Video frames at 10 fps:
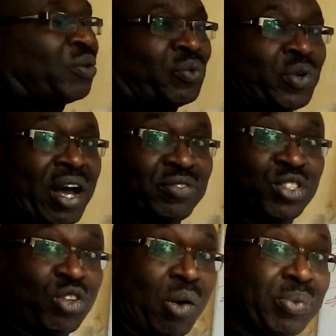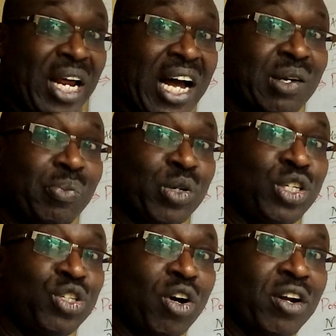we have stopped at
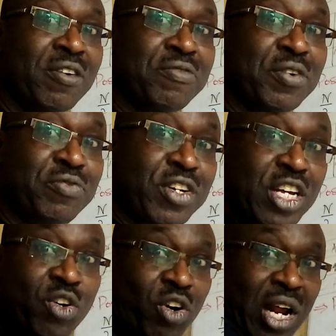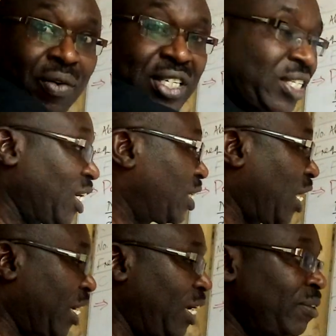position 15 on our straight
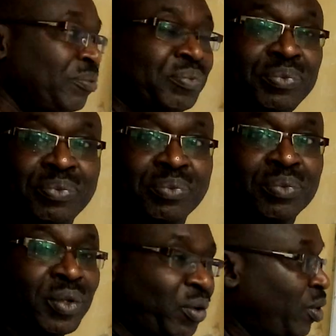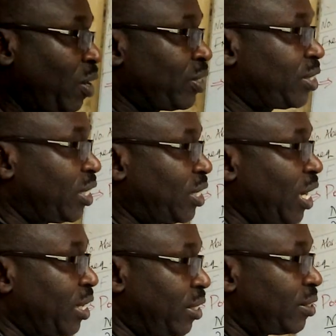line. On our straight
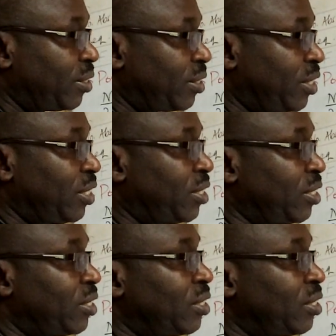line, this